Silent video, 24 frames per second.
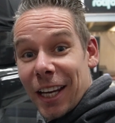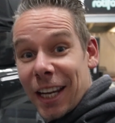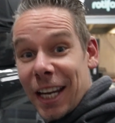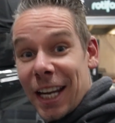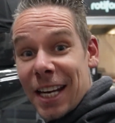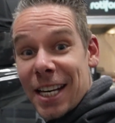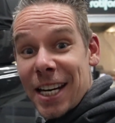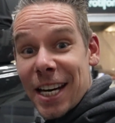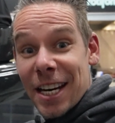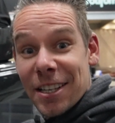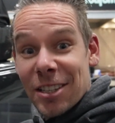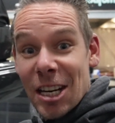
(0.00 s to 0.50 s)

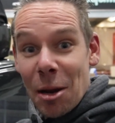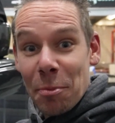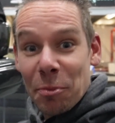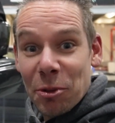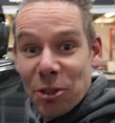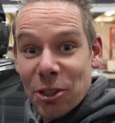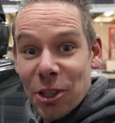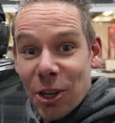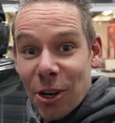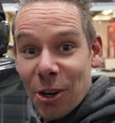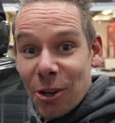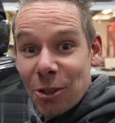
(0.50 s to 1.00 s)
In this
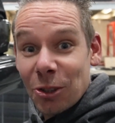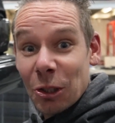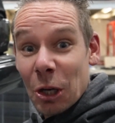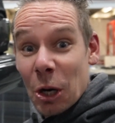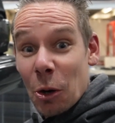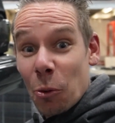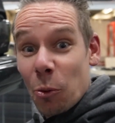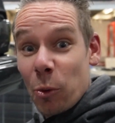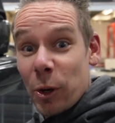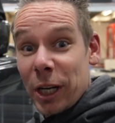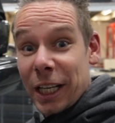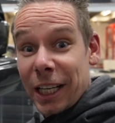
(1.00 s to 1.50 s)
episode,
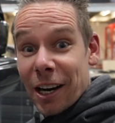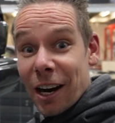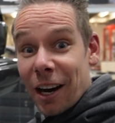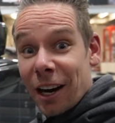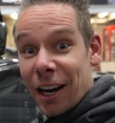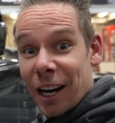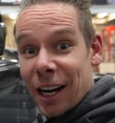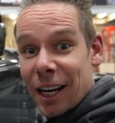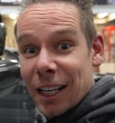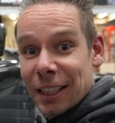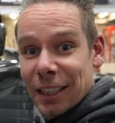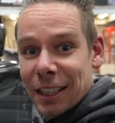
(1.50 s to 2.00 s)
we
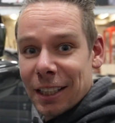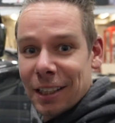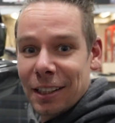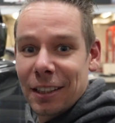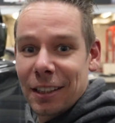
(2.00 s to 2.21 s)
got.